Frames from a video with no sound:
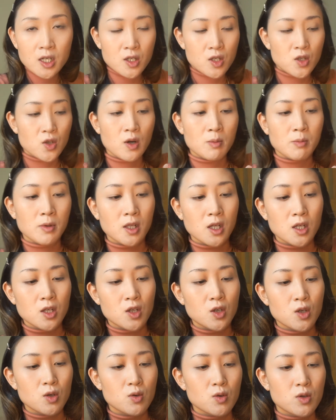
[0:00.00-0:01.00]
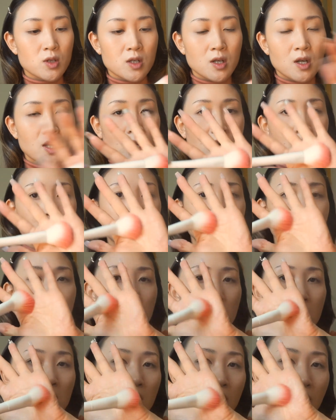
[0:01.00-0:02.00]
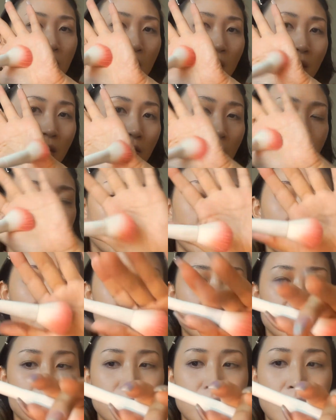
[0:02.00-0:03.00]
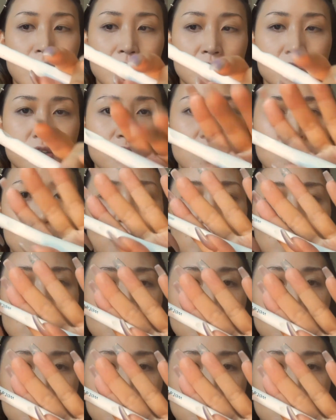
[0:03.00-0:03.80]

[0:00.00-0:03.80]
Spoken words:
So I'm gonna use this very fluffy brush from Wet n